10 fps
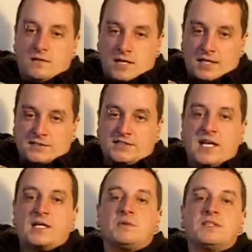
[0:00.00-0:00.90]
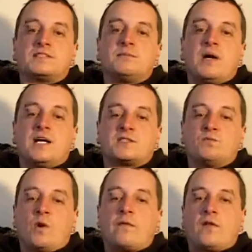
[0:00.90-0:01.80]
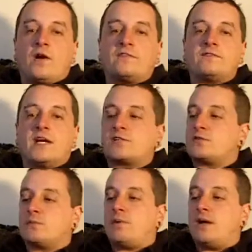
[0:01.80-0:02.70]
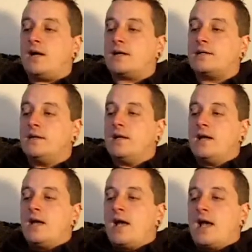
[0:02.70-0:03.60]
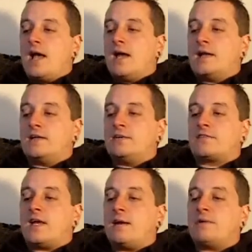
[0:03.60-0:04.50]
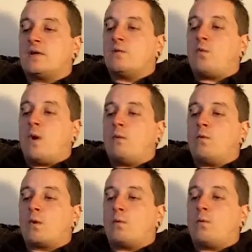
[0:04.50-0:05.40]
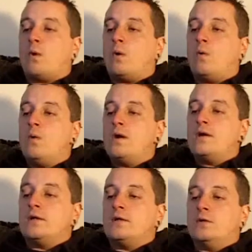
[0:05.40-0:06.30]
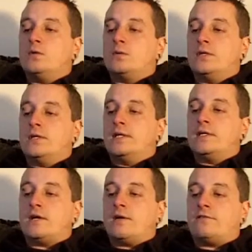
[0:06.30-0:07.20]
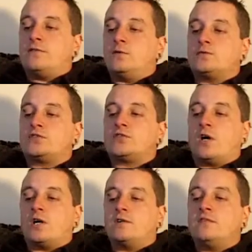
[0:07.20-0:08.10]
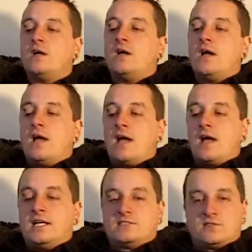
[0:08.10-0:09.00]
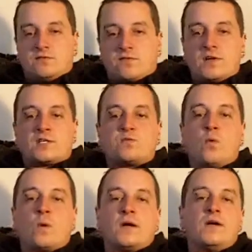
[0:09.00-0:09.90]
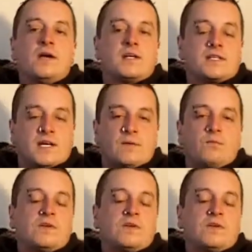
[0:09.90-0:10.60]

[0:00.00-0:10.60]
Understandably, it's a Parks and Wildlife National Park, and if camping at Whitewater Wall, you'll need a fuel stove and some fresh water, and again we